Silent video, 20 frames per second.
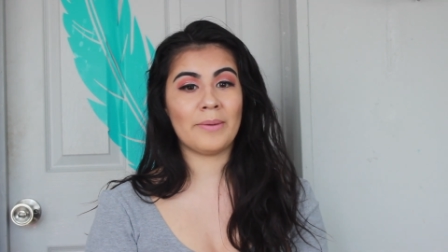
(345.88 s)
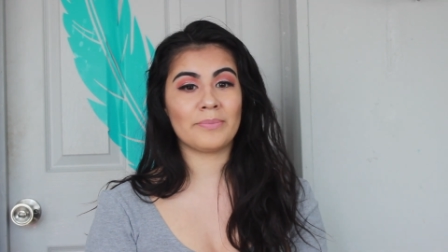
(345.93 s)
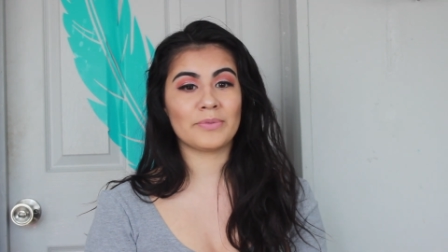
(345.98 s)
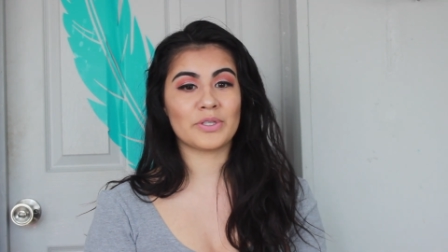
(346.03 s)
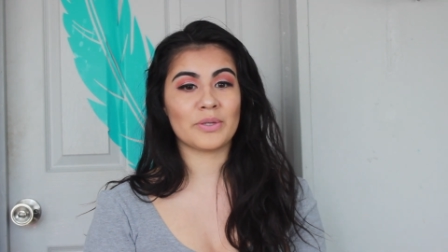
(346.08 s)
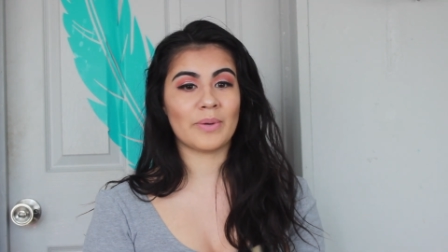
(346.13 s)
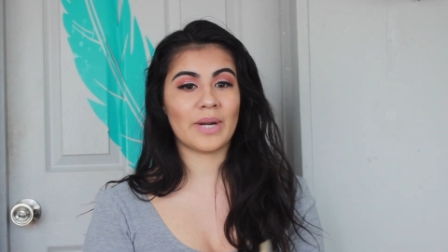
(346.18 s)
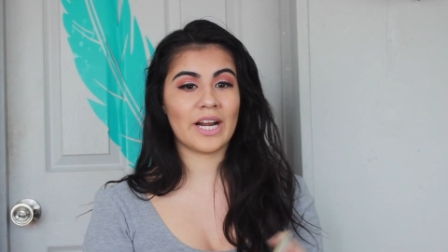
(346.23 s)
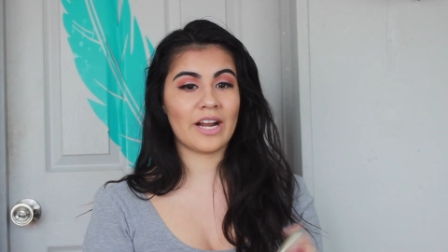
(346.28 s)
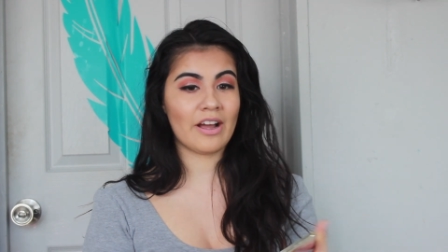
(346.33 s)

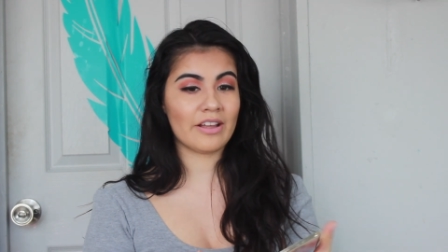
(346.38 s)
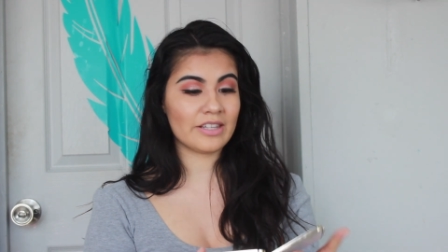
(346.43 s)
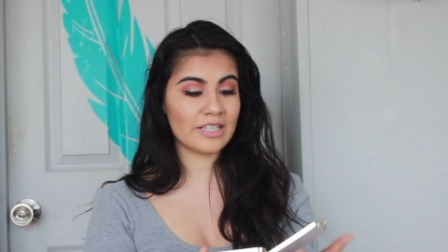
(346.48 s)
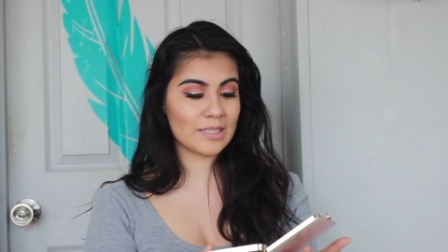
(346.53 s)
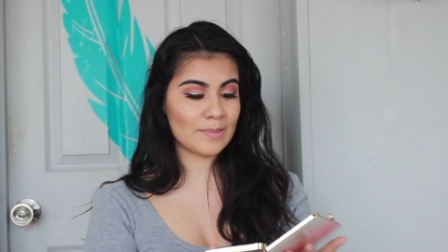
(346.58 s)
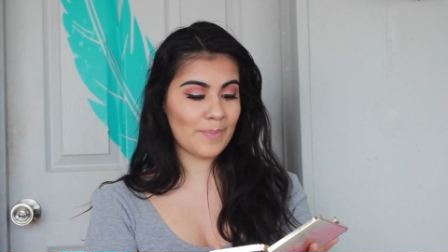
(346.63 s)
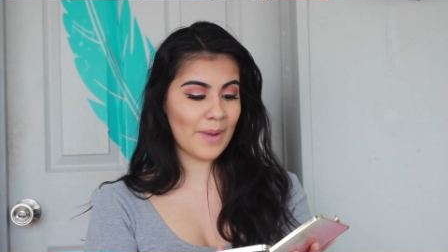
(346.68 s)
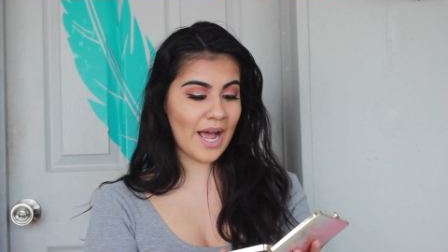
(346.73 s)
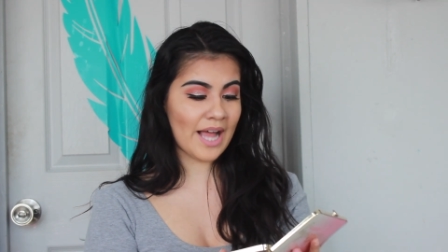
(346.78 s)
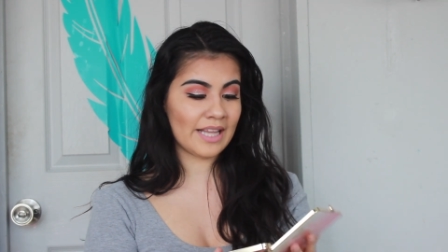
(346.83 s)
So when I got
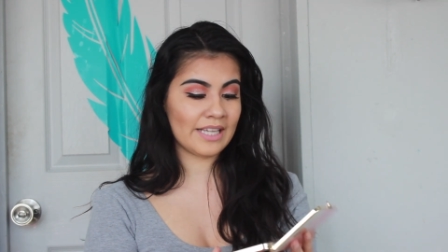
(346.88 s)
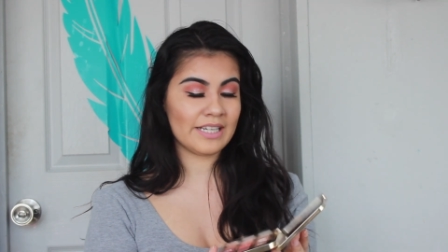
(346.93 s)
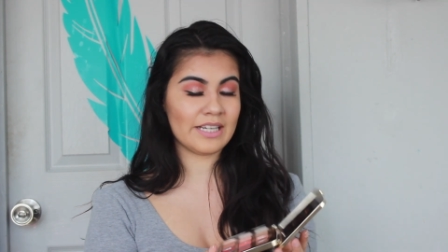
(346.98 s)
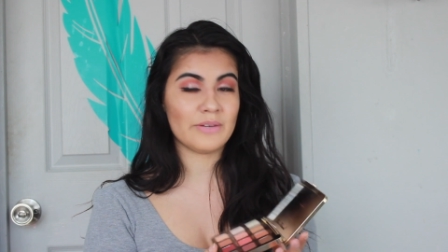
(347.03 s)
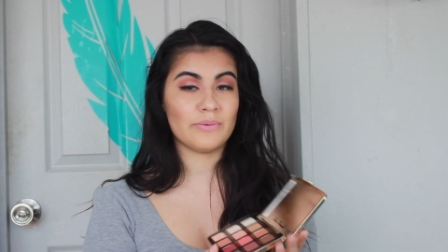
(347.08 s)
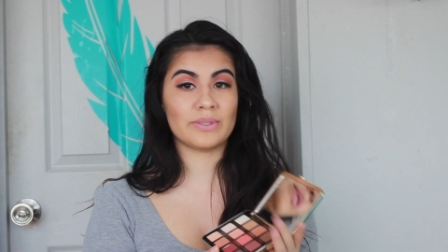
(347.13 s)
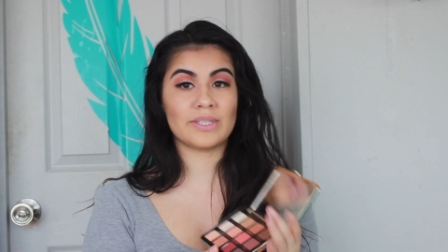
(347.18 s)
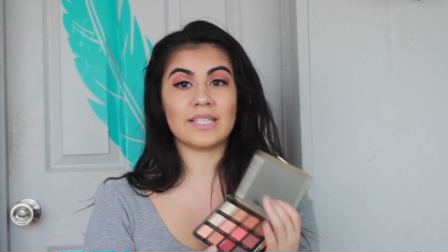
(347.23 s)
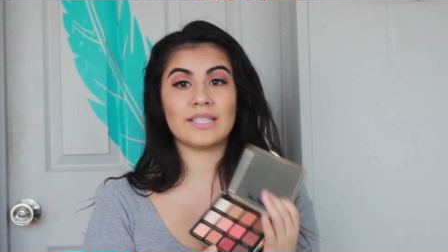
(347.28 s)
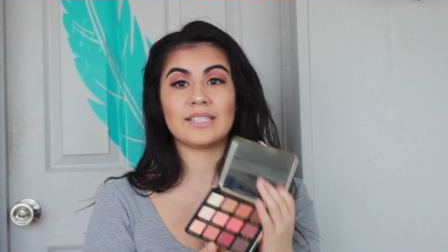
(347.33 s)
this palette,
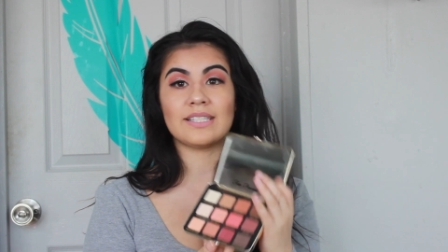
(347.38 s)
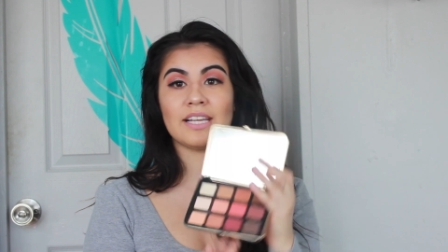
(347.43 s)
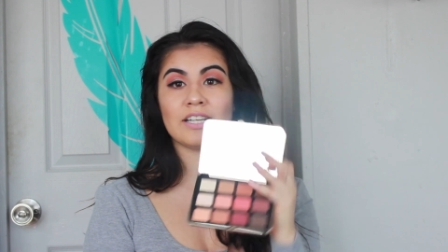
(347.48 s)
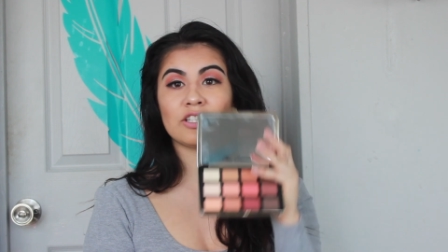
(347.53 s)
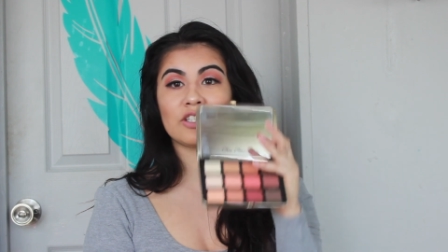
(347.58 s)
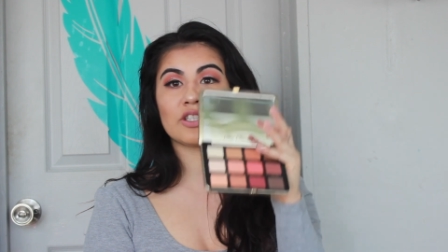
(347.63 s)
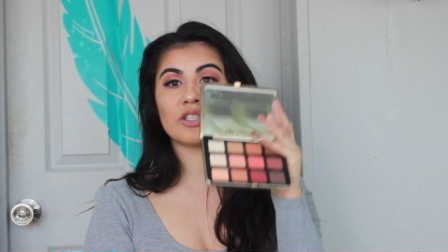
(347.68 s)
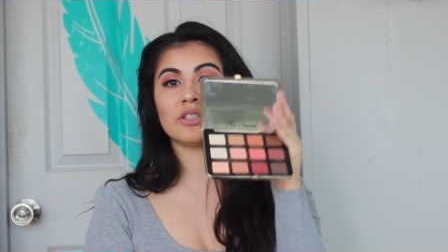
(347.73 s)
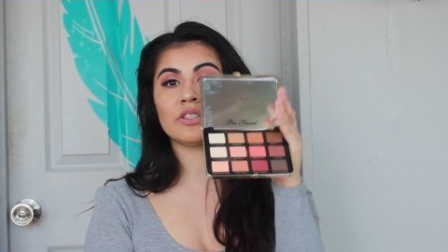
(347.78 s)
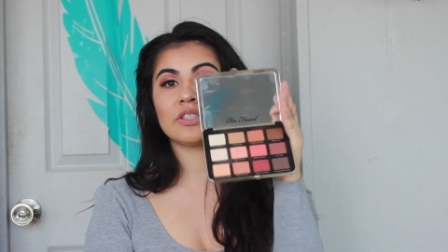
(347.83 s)
it was
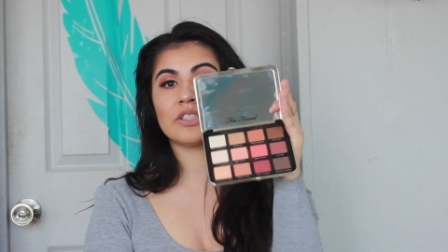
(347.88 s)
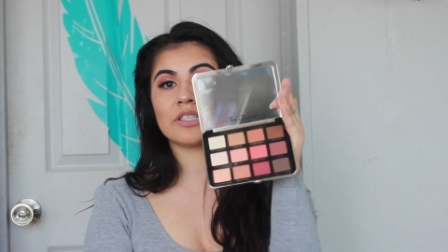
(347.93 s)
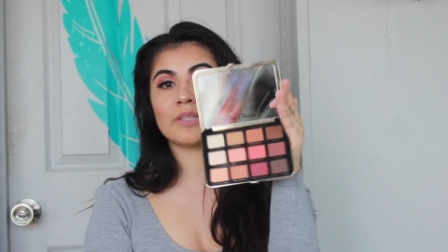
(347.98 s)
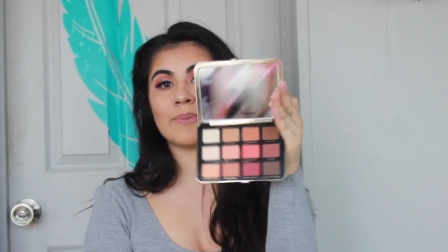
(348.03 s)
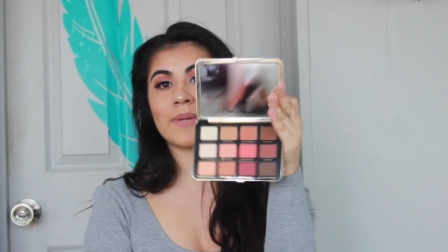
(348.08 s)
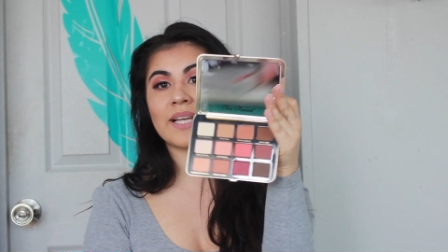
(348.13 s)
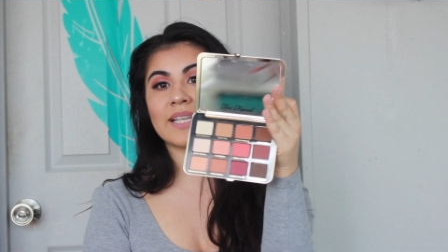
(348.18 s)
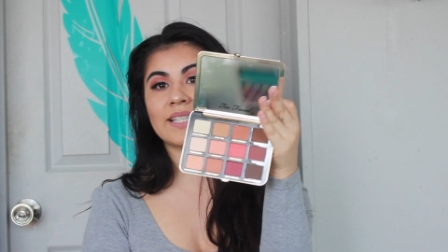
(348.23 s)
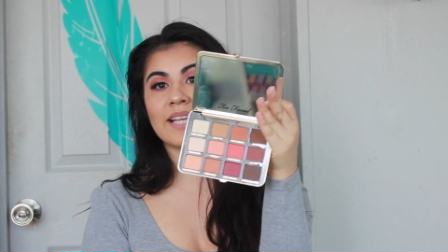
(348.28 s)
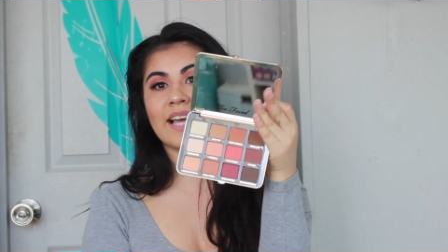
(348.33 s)
essential
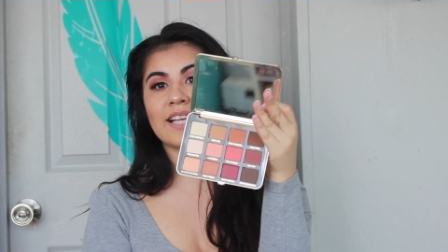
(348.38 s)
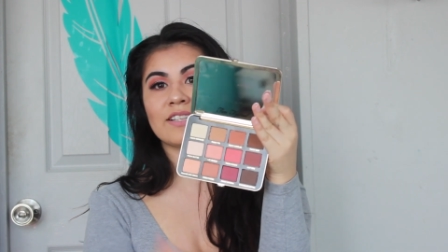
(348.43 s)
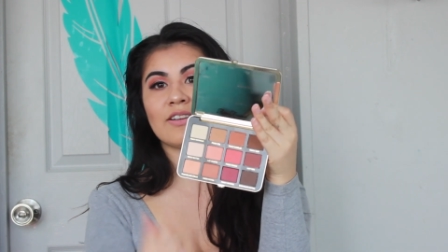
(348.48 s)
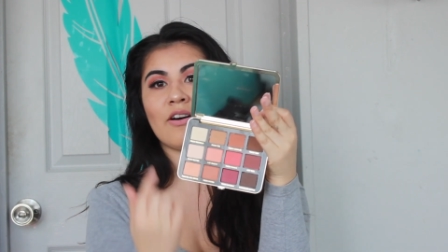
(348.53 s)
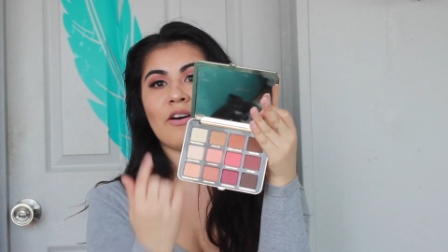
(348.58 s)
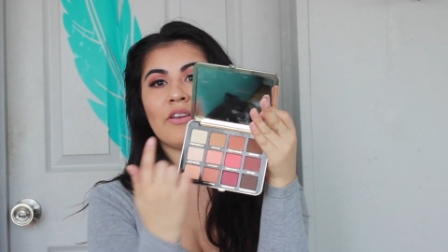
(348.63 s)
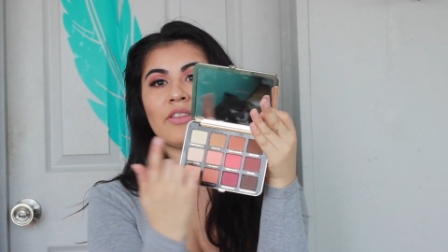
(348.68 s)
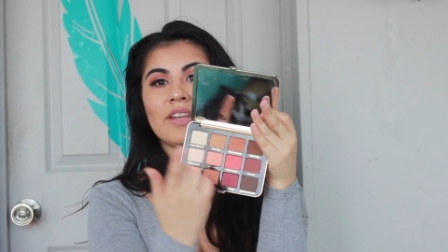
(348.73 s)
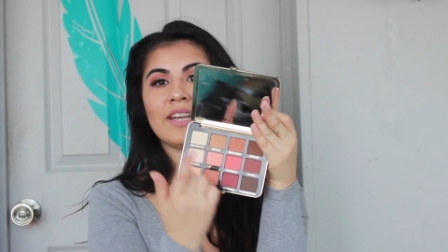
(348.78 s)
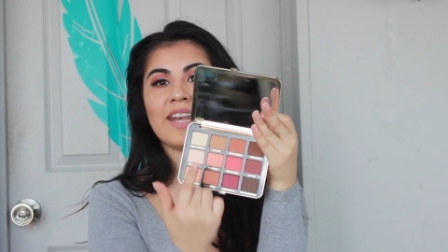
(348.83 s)
just because it has
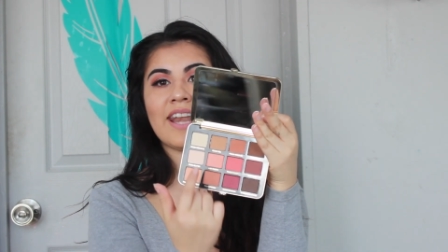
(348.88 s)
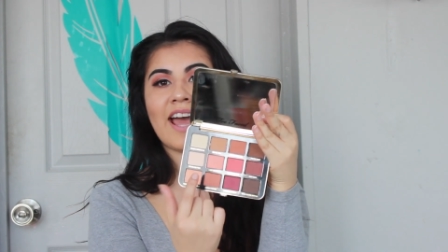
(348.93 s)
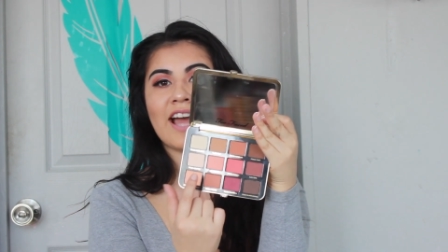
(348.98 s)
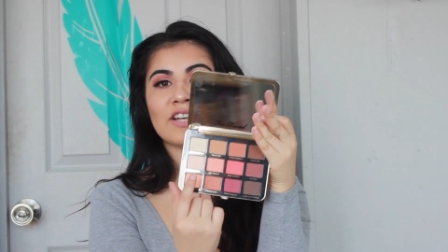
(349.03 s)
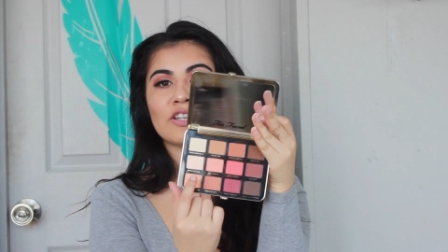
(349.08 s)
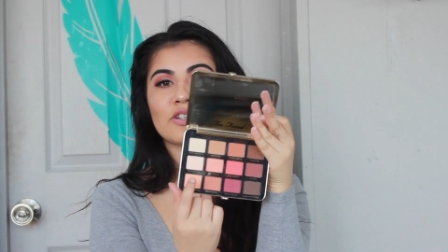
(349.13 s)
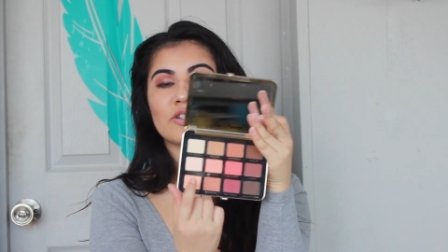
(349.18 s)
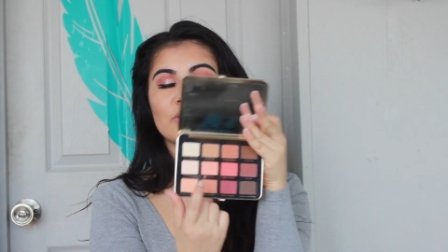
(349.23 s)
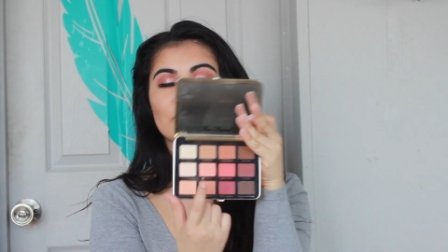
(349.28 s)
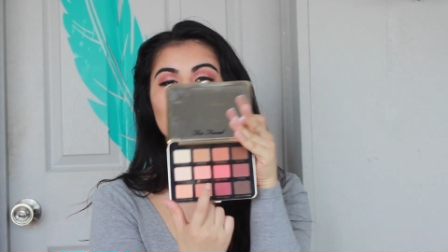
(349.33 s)
all the
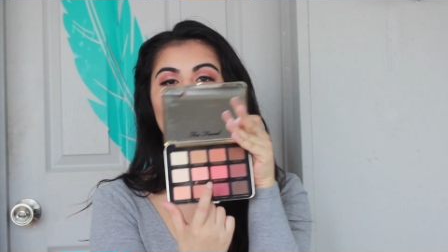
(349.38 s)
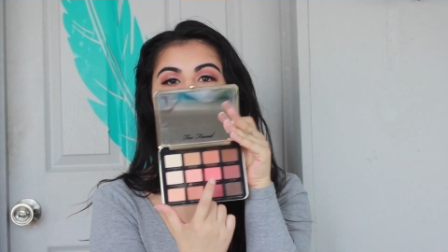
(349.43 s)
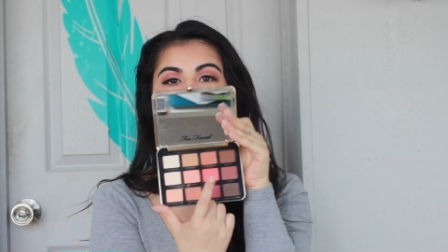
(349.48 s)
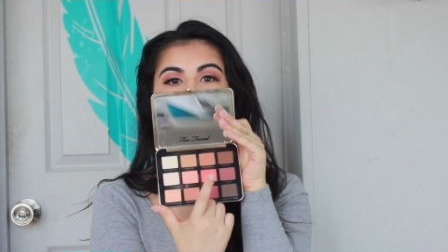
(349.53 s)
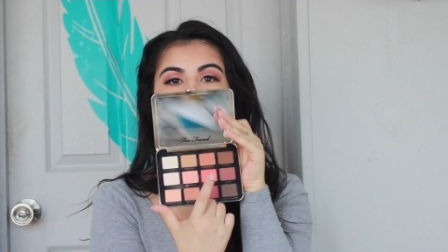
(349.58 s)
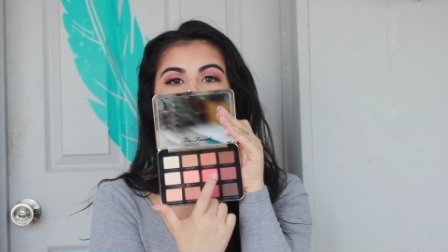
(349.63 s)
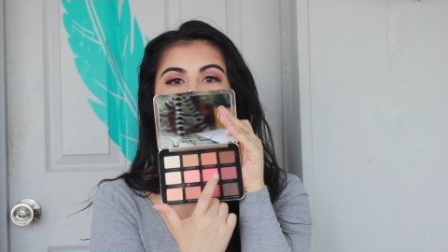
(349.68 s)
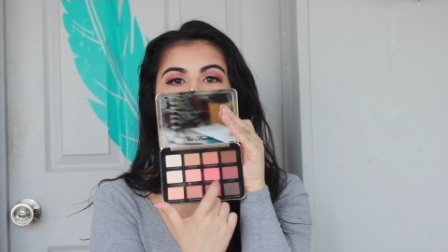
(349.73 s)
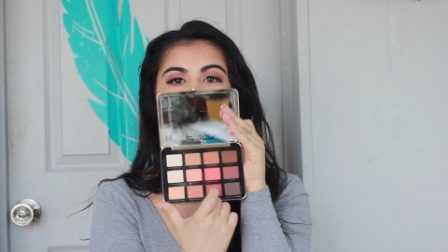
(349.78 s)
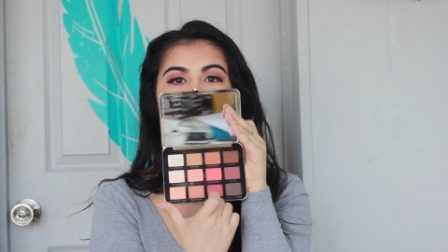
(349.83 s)
natural
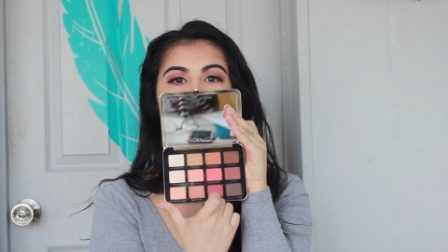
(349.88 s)
colors,